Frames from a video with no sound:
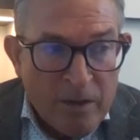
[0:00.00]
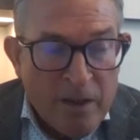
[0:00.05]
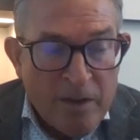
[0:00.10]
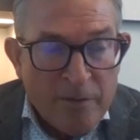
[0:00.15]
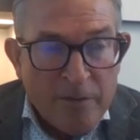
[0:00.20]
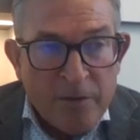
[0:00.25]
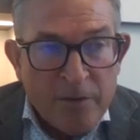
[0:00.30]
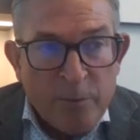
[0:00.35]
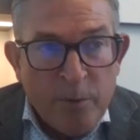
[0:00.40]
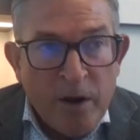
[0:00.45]

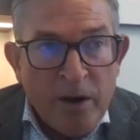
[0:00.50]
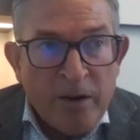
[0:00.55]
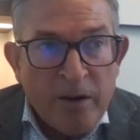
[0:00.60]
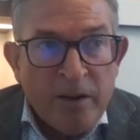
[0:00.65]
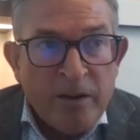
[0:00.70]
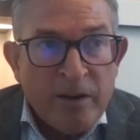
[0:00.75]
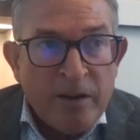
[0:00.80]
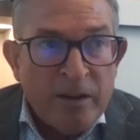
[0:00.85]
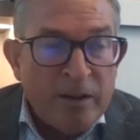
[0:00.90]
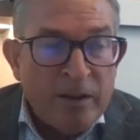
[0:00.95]
If it's
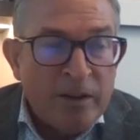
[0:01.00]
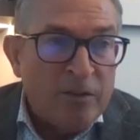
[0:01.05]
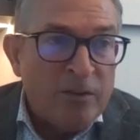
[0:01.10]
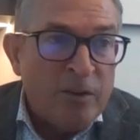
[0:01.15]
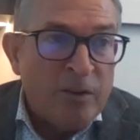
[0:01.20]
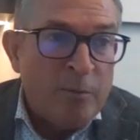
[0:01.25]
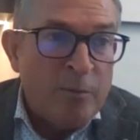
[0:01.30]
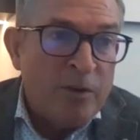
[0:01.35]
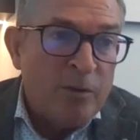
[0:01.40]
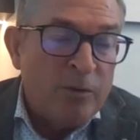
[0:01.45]
marketing, it's
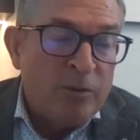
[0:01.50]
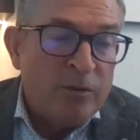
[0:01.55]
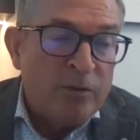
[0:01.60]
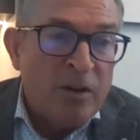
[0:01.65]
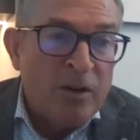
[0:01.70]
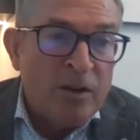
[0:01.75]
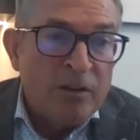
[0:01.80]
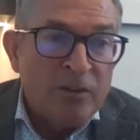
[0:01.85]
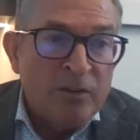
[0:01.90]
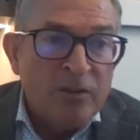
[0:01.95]
someone who's
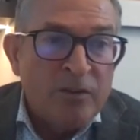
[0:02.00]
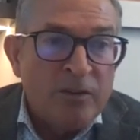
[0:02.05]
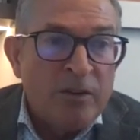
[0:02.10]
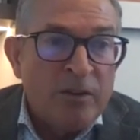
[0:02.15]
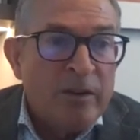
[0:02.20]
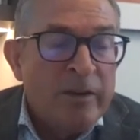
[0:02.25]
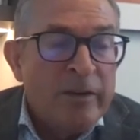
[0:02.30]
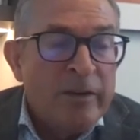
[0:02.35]
launched,